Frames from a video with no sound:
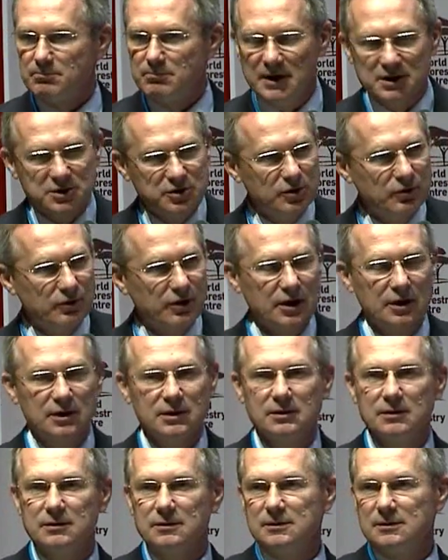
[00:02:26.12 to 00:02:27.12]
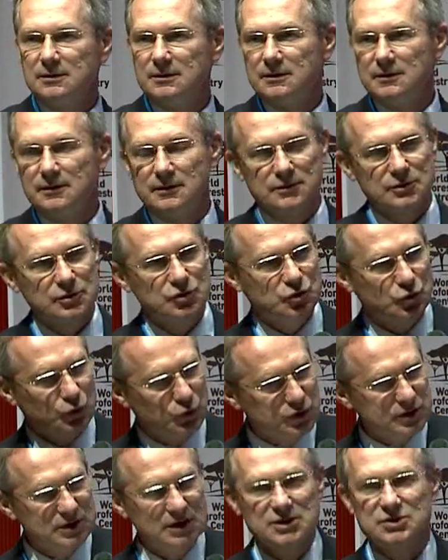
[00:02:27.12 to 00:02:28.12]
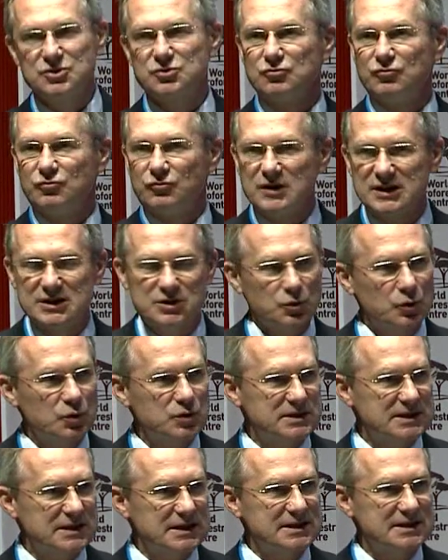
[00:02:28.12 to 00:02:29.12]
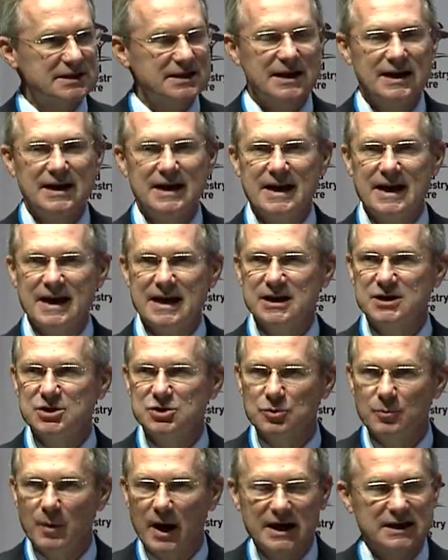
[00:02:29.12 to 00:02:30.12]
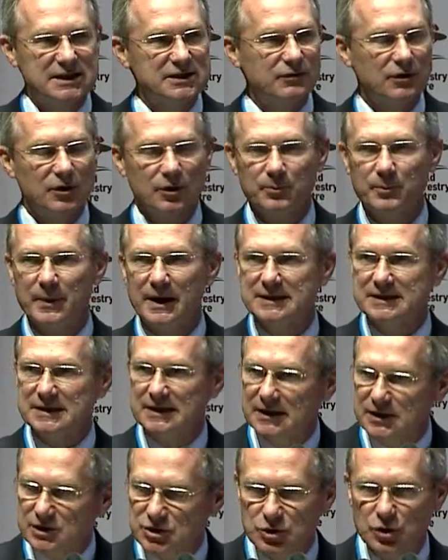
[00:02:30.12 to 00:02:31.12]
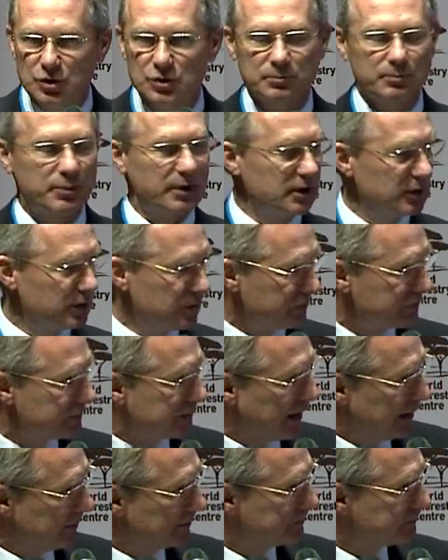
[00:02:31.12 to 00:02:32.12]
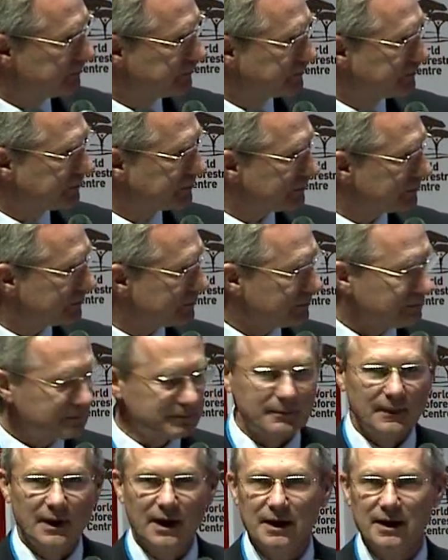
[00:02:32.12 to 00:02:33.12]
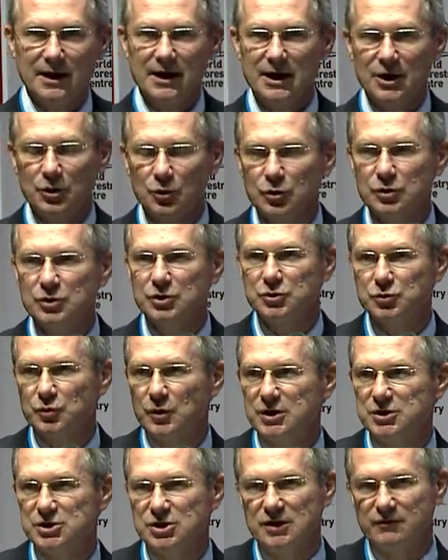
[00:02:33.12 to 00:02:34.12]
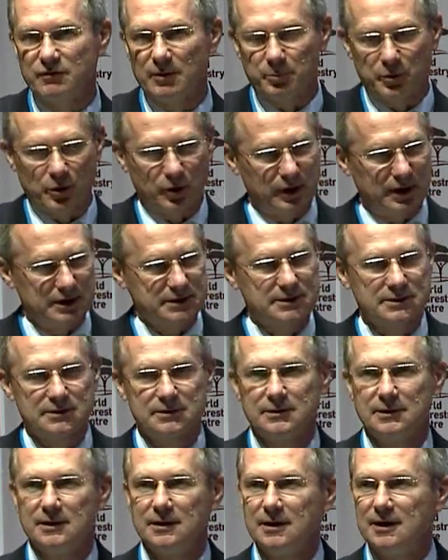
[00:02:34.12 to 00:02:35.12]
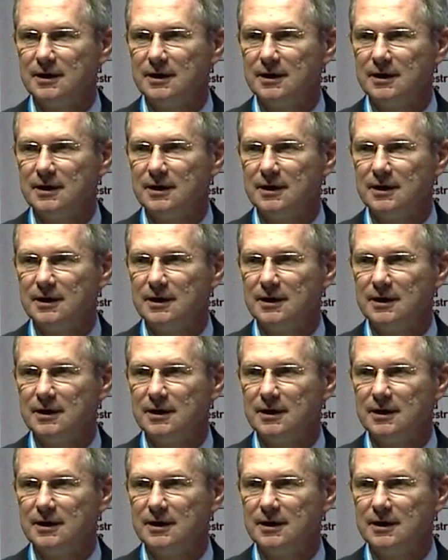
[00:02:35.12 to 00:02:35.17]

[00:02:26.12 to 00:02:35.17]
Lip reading: material, sources, resources into my development in a certain period of time in order to achieve a progress.